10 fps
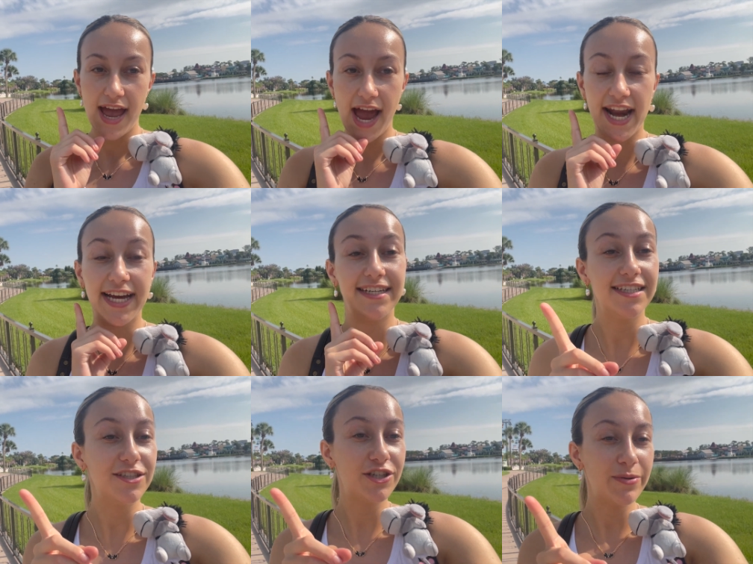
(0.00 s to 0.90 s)
and I
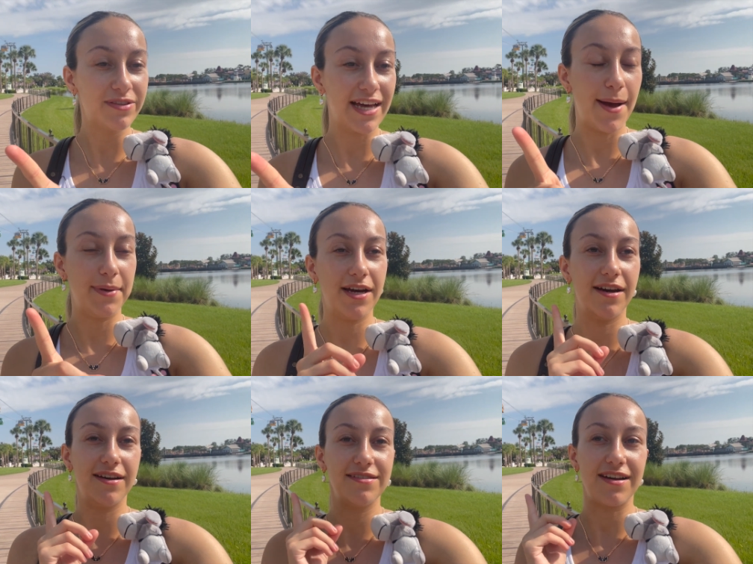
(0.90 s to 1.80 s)
disagree with that
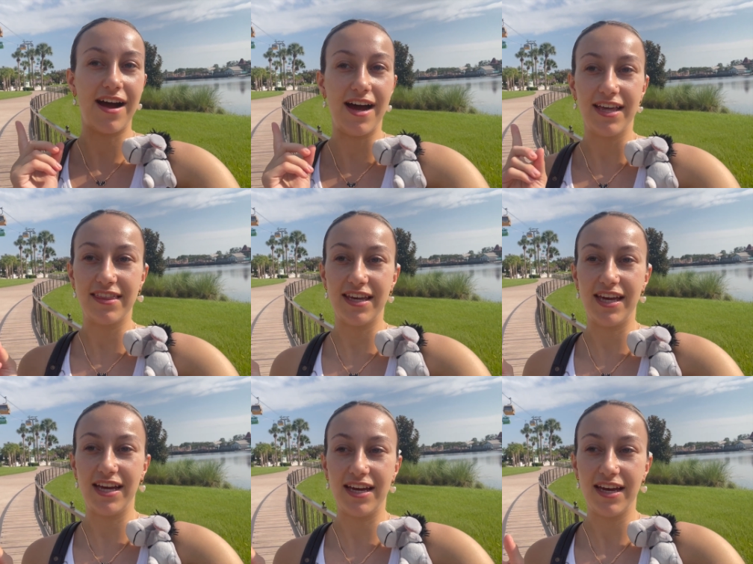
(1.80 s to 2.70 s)
because I think